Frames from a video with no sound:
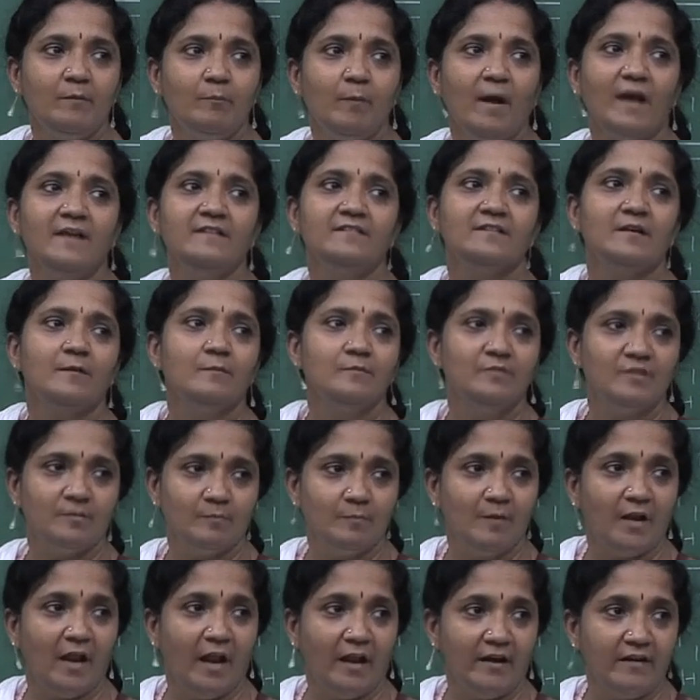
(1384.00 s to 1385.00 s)
by some
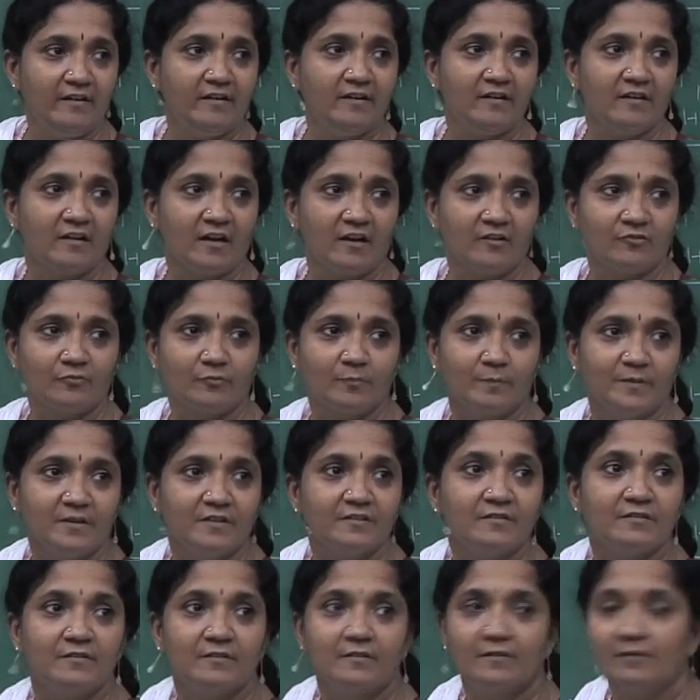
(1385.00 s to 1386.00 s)
similarity
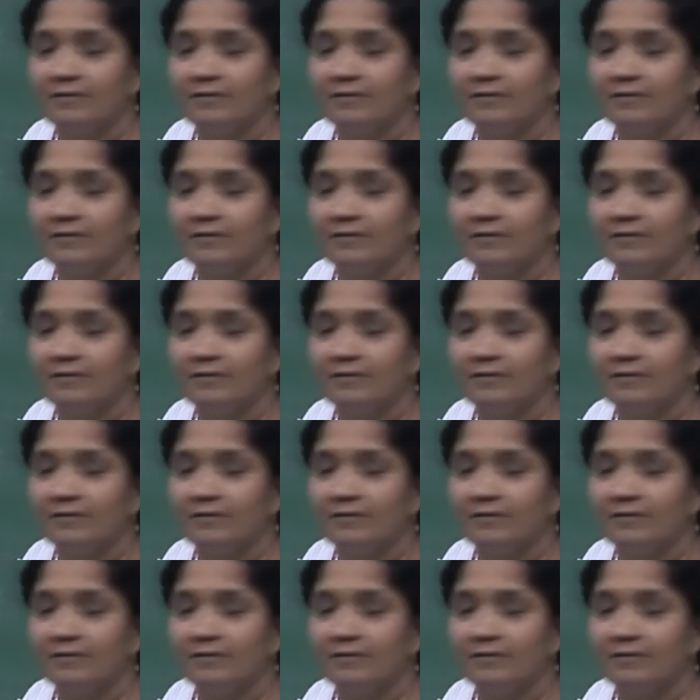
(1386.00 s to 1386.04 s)
transformation.